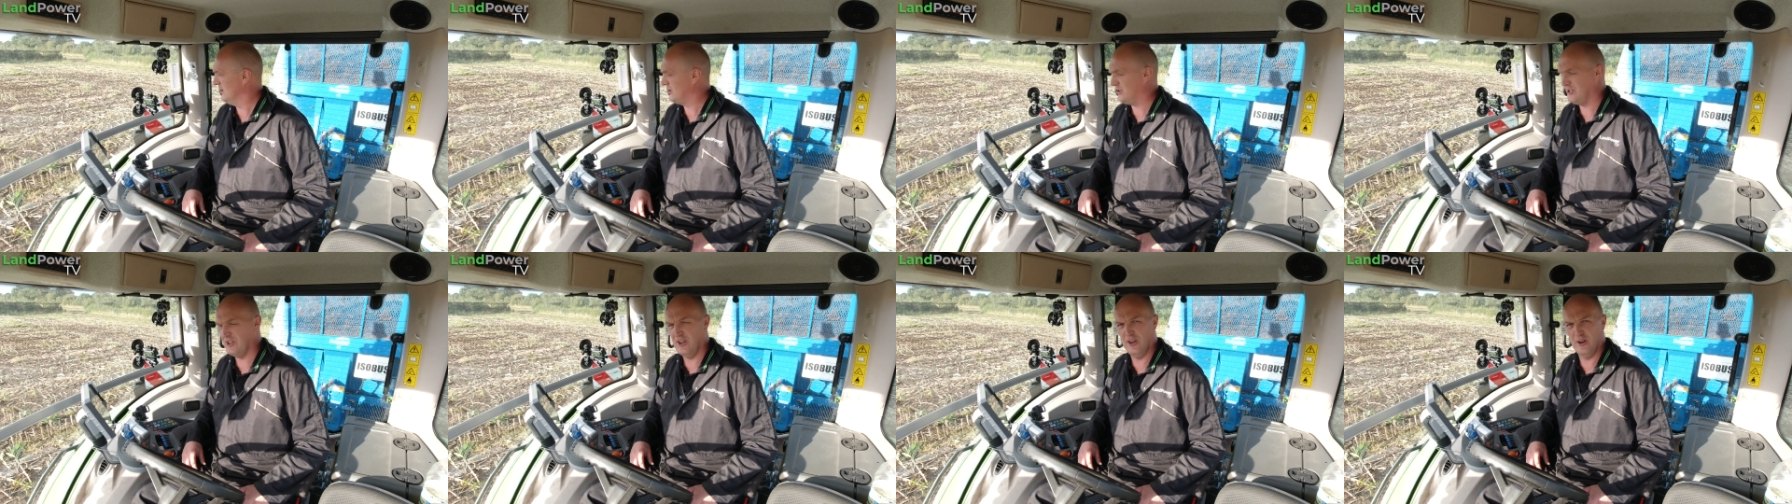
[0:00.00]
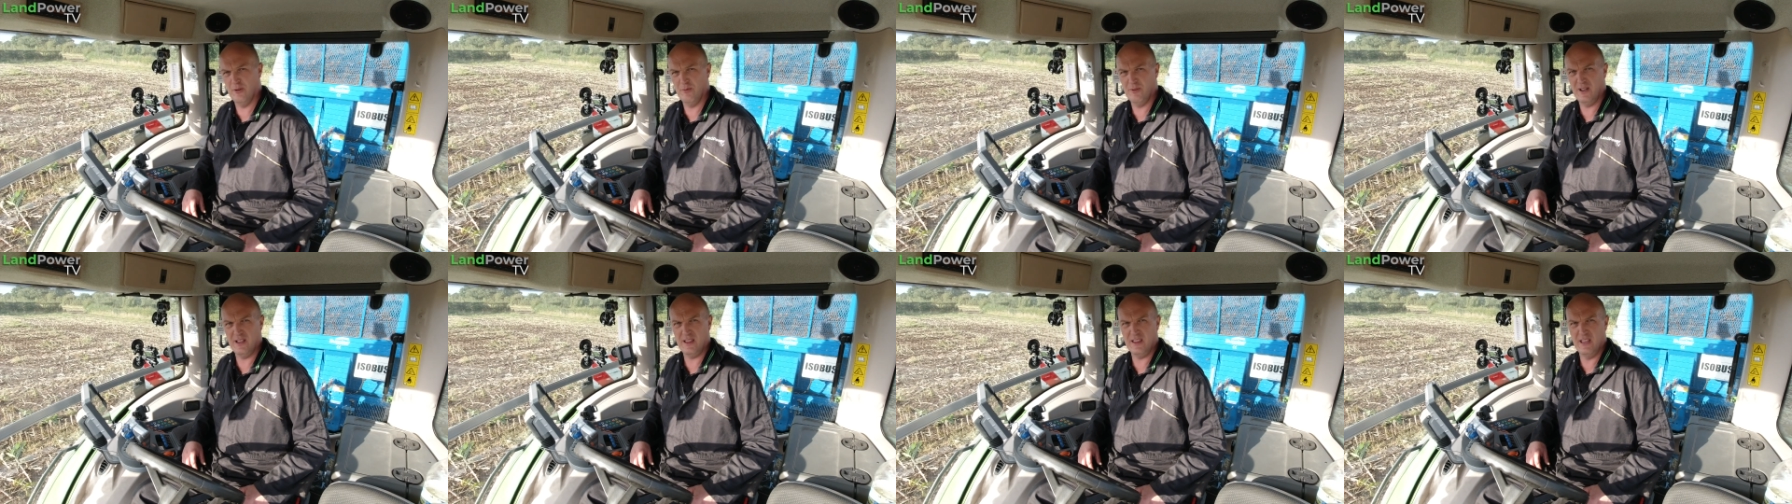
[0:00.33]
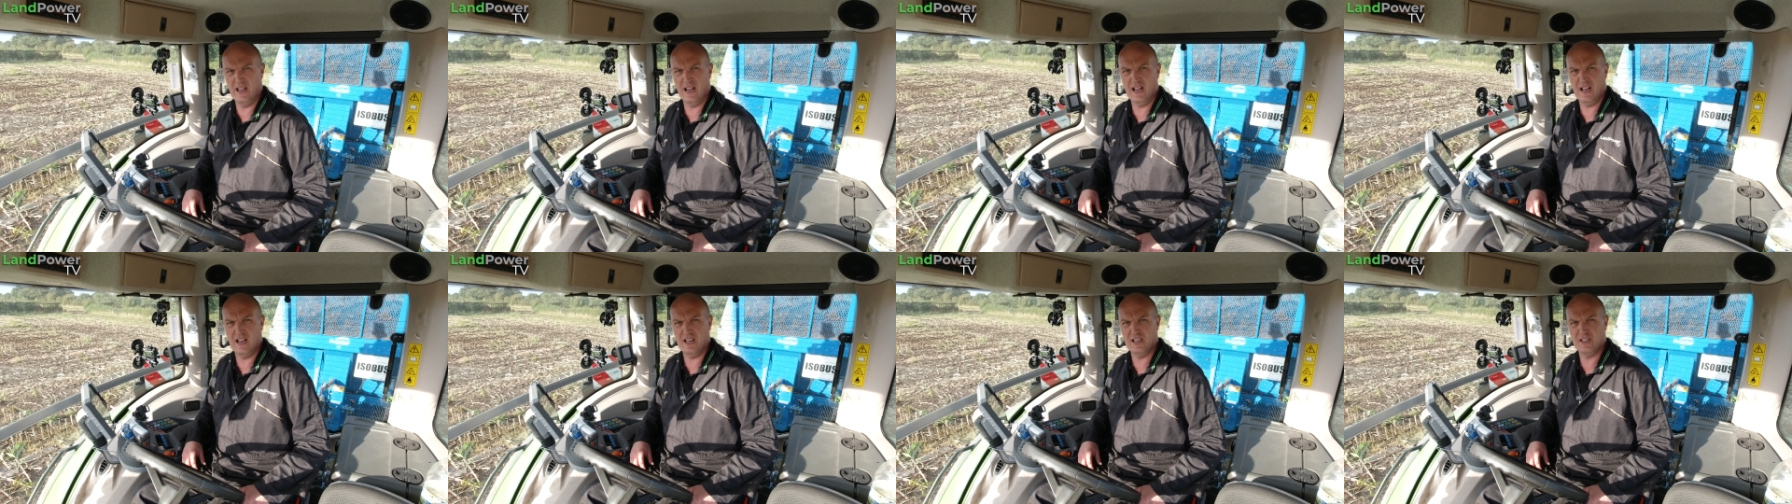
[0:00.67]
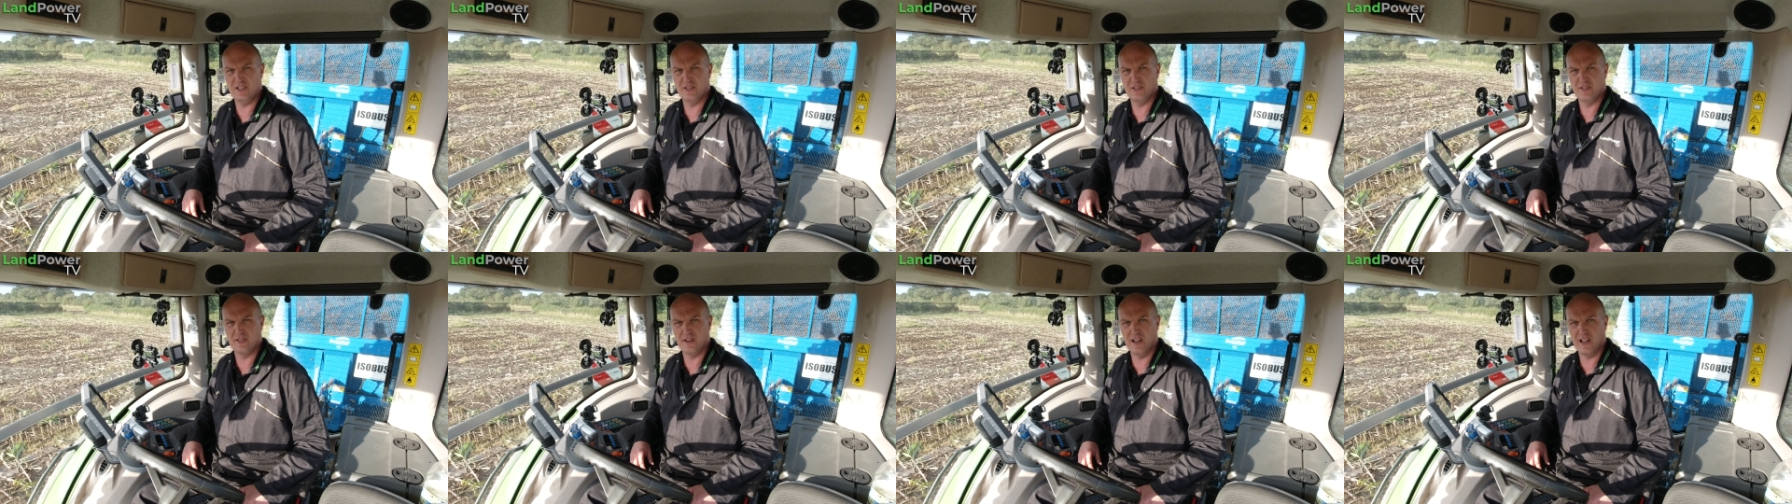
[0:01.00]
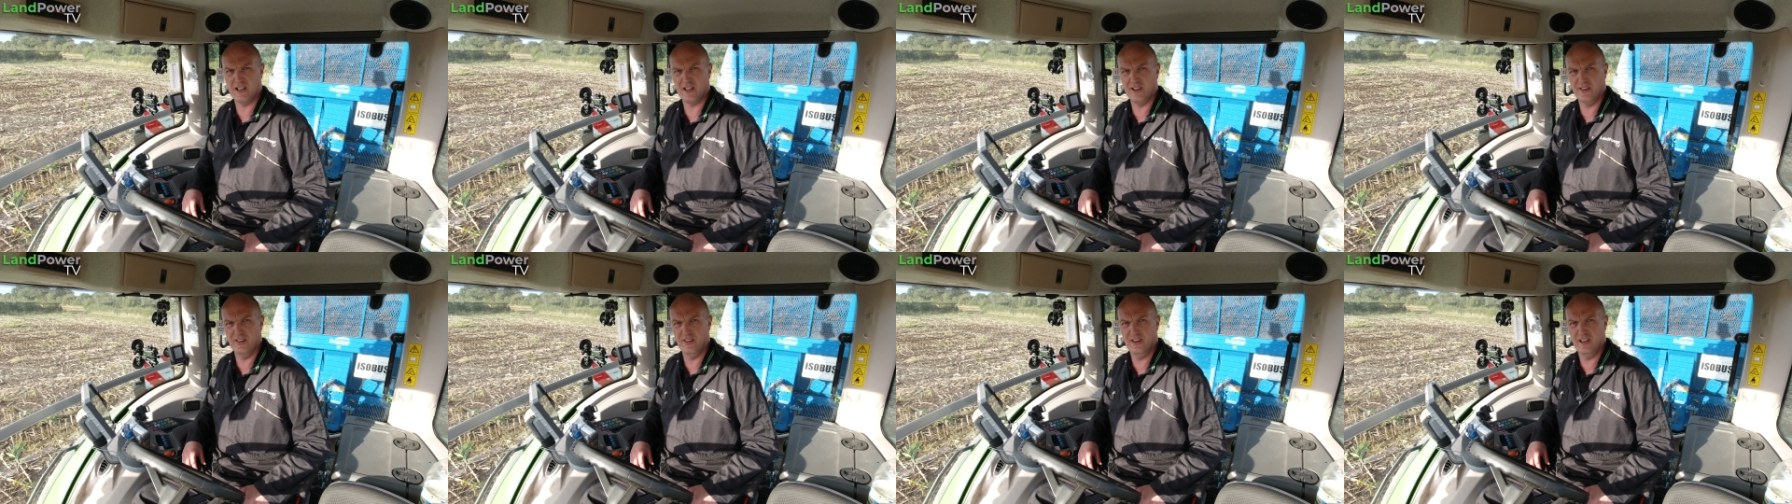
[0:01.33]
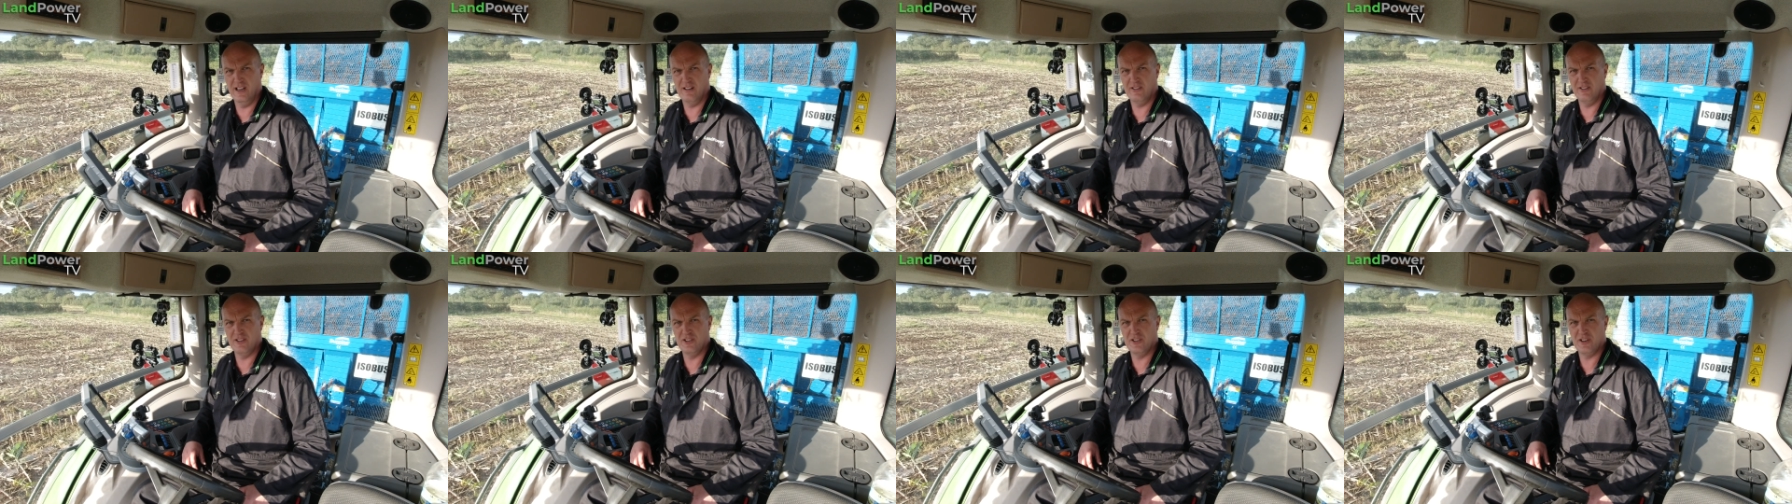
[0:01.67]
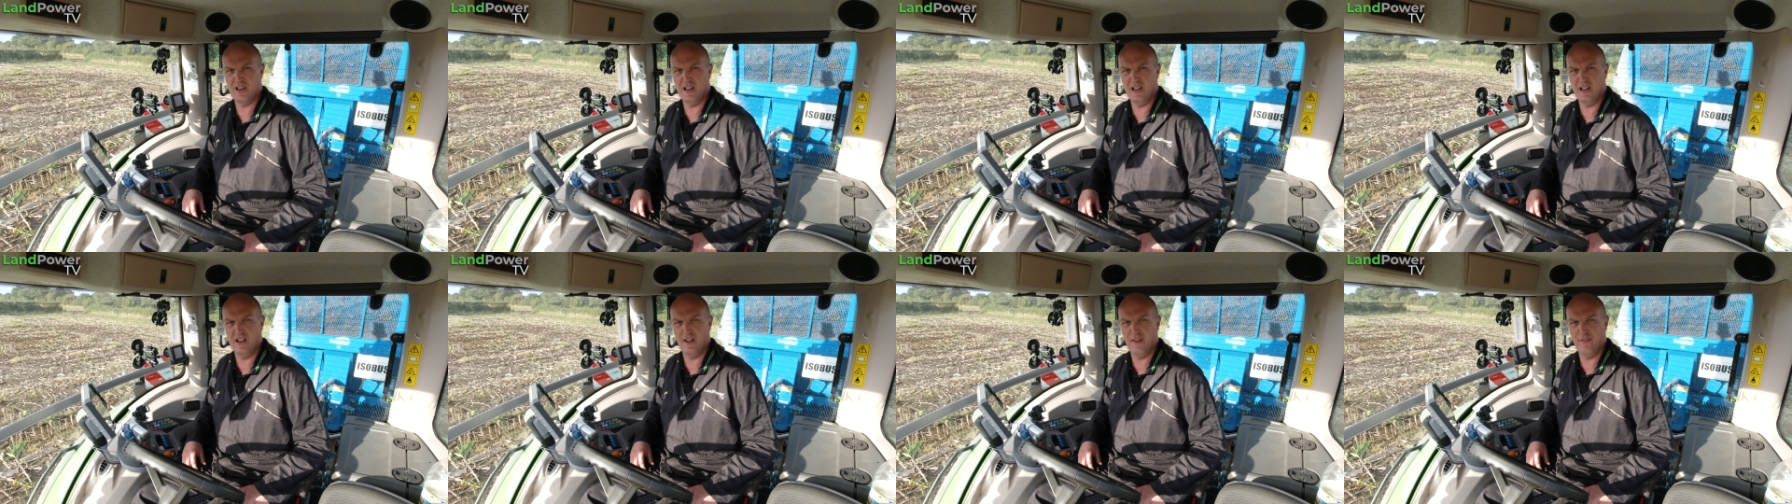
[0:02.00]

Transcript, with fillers: So with that, I shall crack on now and try